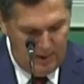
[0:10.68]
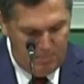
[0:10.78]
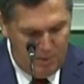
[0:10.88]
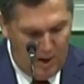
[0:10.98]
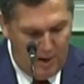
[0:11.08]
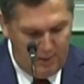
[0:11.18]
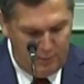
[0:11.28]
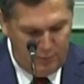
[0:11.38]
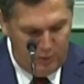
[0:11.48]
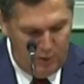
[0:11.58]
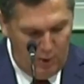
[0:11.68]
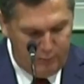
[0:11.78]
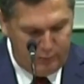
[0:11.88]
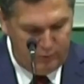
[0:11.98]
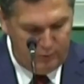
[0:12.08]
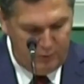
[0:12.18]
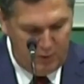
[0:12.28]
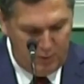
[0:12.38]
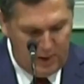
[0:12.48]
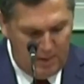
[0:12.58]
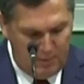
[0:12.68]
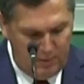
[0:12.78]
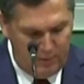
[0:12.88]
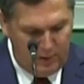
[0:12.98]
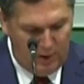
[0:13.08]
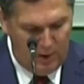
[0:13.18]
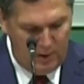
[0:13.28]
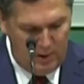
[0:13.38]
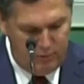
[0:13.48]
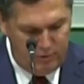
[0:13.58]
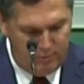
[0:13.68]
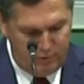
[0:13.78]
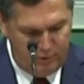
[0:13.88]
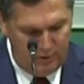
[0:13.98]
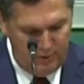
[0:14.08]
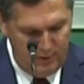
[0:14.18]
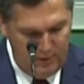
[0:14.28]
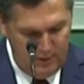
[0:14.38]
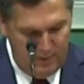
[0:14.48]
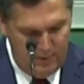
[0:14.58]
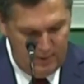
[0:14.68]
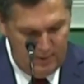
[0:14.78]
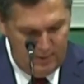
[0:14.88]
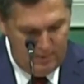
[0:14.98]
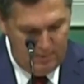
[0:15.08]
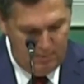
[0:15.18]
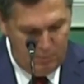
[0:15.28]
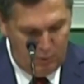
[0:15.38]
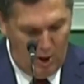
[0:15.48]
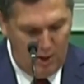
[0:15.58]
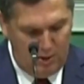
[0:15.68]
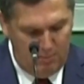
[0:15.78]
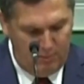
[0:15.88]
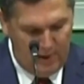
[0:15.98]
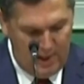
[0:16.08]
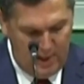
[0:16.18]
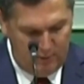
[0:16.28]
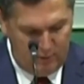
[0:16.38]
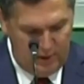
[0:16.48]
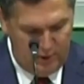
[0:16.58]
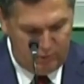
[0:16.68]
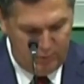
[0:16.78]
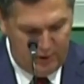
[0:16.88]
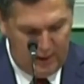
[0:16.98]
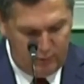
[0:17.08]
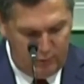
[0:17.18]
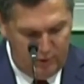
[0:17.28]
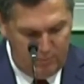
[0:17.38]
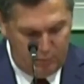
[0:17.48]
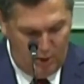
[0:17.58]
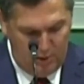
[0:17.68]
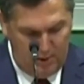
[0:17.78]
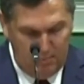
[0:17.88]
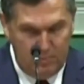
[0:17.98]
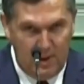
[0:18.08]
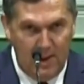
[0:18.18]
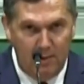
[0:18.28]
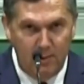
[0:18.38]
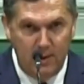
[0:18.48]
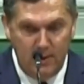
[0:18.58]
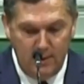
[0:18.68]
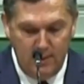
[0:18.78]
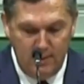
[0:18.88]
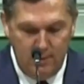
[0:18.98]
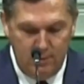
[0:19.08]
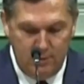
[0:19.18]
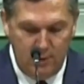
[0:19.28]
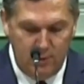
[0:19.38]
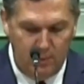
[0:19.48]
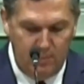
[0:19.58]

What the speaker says: and Potiphar, an officer of Pharaoh, captain of the guard, an Egyptian, brought him of the hands of the Ishmaelites, which had brought him down thither.